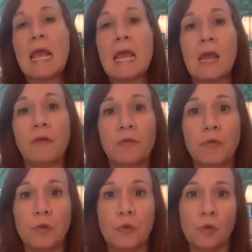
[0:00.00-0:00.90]
If
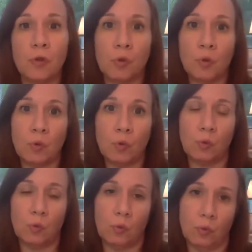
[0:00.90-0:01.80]

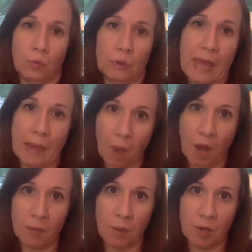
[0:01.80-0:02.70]
you get
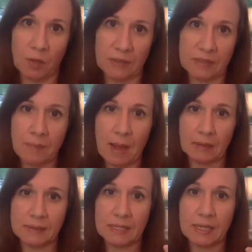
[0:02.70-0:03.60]
body butter that's
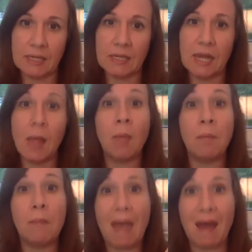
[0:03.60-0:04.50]
melted in the
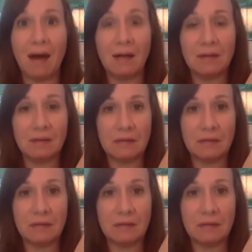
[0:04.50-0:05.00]
mail,